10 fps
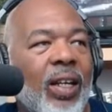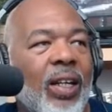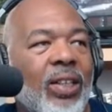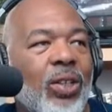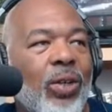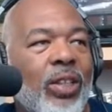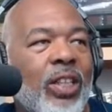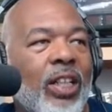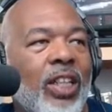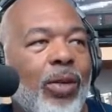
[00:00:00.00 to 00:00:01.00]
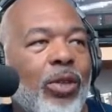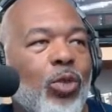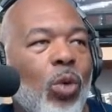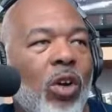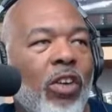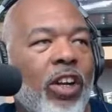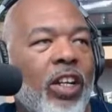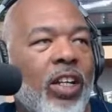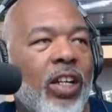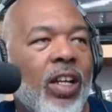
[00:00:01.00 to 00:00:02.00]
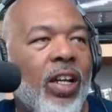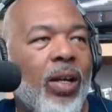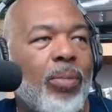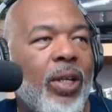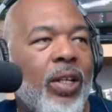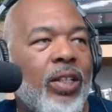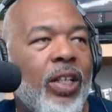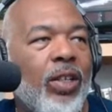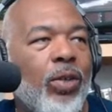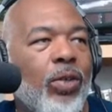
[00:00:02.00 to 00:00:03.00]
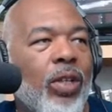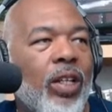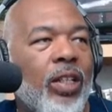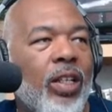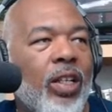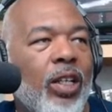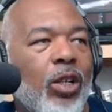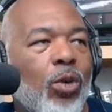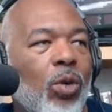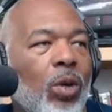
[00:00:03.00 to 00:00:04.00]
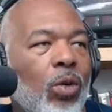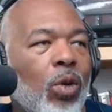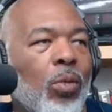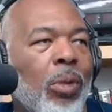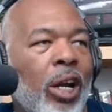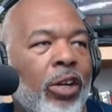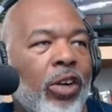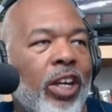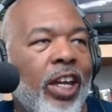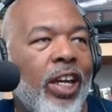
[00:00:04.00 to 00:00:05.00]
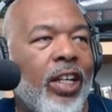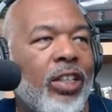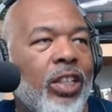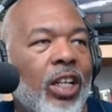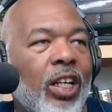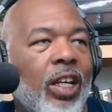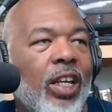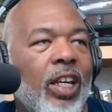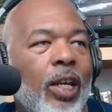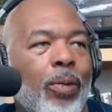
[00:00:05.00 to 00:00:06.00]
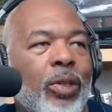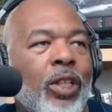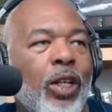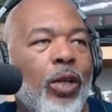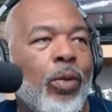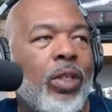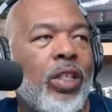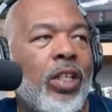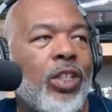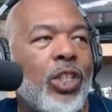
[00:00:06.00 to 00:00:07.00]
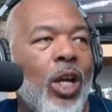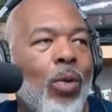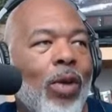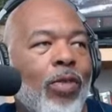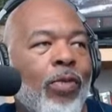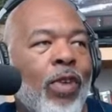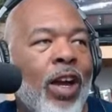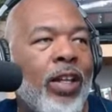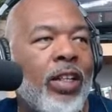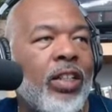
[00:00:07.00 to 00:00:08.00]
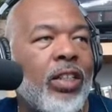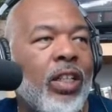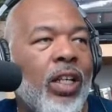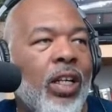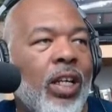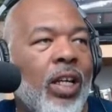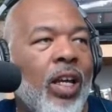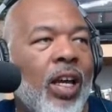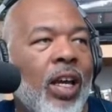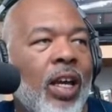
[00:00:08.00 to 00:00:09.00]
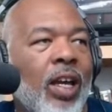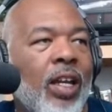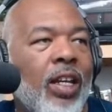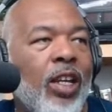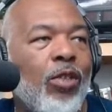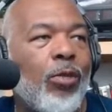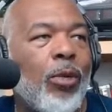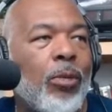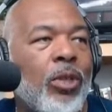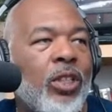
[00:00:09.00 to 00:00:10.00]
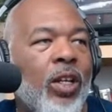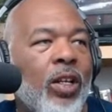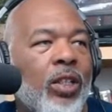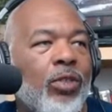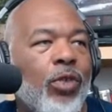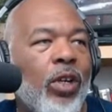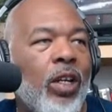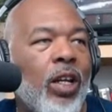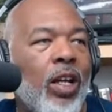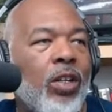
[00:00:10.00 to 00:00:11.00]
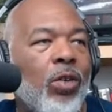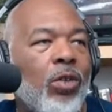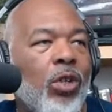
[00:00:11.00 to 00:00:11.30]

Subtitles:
So it says he was worried because he knew that the quote-unquote biker gangs he was dealing with didn't shy away from violence, and he remembers telling his friend, "I don't